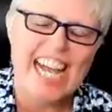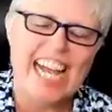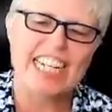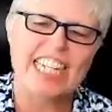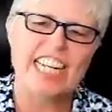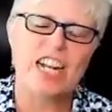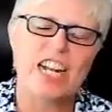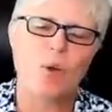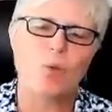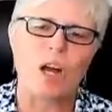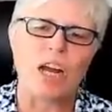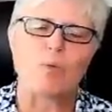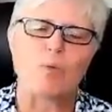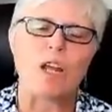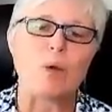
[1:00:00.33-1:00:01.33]
And you know
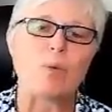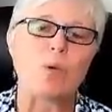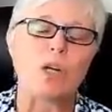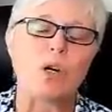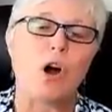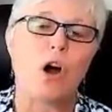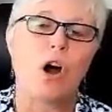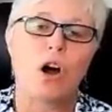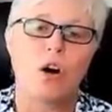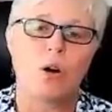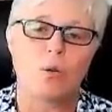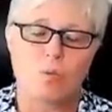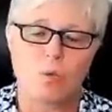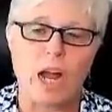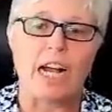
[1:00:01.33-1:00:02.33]
what? But, we but all
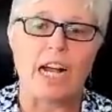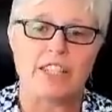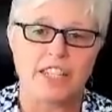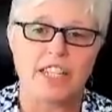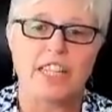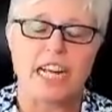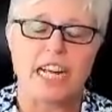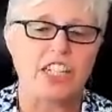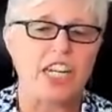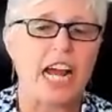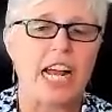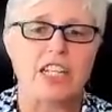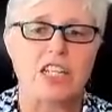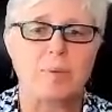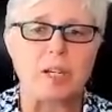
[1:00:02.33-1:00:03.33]
rise to that
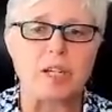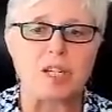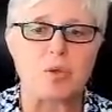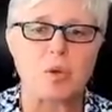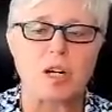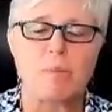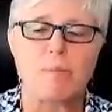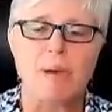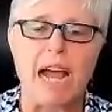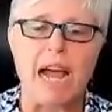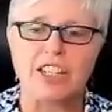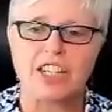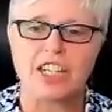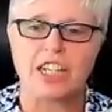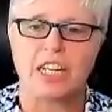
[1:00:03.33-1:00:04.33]
challenge because we're
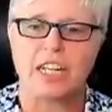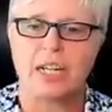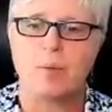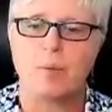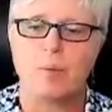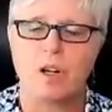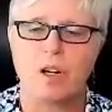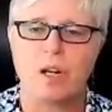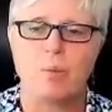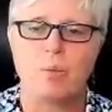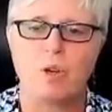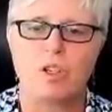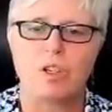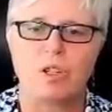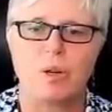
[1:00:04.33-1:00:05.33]
compassionate and we're and
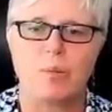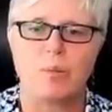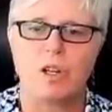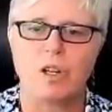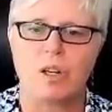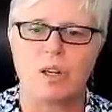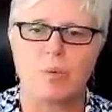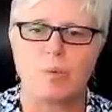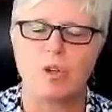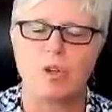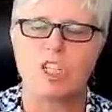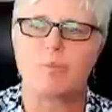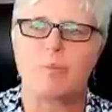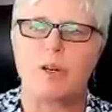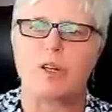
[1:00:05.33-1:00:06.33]
we're yeah. and we're we're
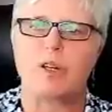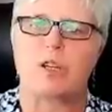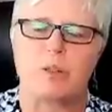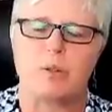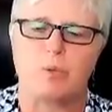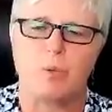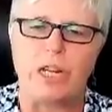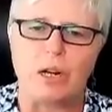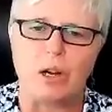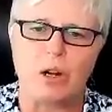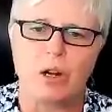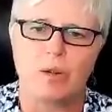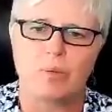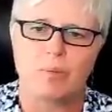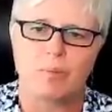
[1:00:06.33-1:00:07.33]
spirit. We
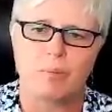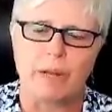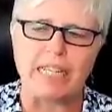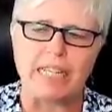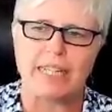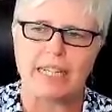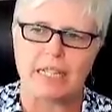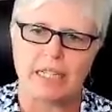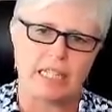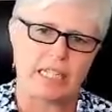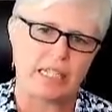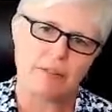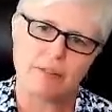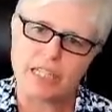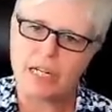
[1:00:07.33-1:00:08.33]
are basically,
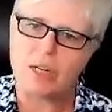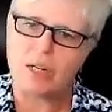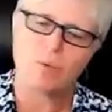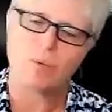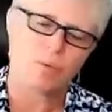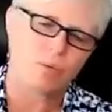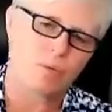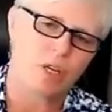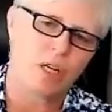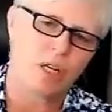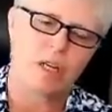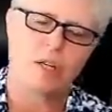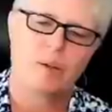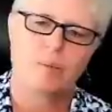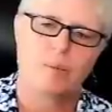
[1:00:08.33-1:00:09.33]
you know,
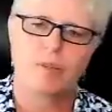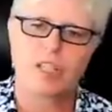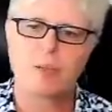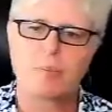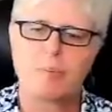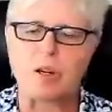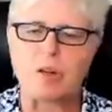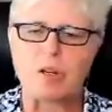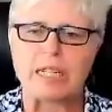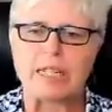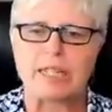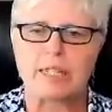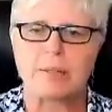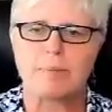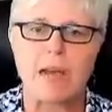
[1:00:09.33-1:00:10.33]

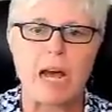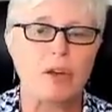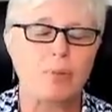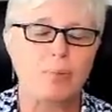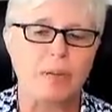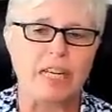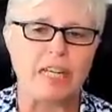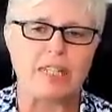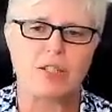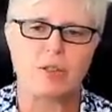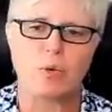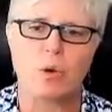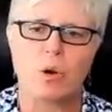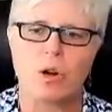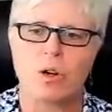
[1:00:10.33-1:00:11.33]
spirit's mouthpiece
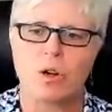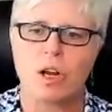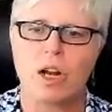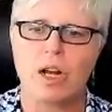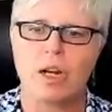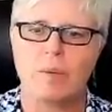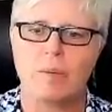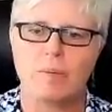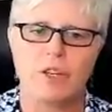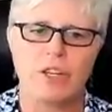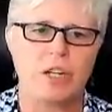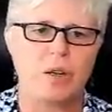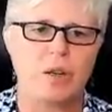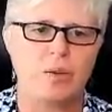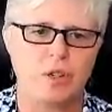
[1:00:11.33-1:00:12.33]
or uh, yep,
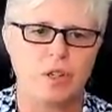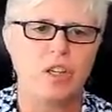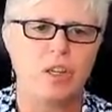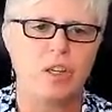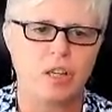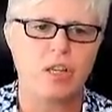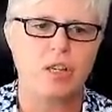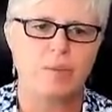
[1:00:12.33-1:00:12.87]
spirit you know, in these